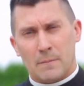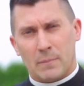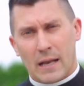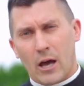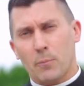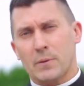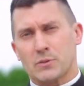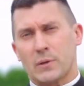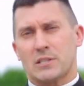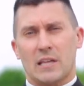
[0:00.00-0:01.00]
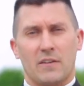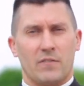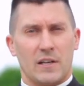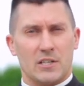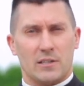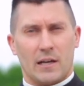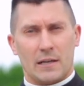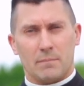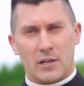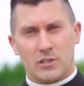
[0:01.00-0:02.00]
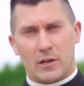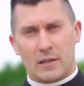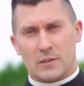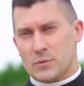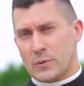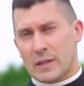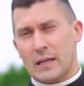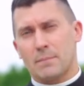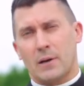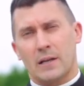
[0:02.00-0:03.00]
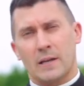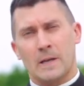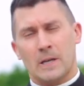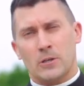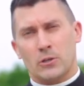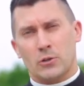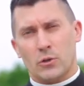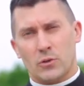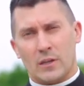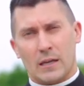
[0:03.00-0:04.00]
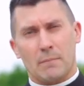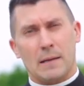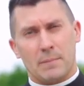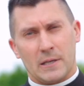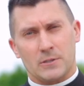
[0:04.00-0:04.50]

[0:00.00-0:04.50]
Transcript: but help us reach that finish line by sharing this with anybody who you think might be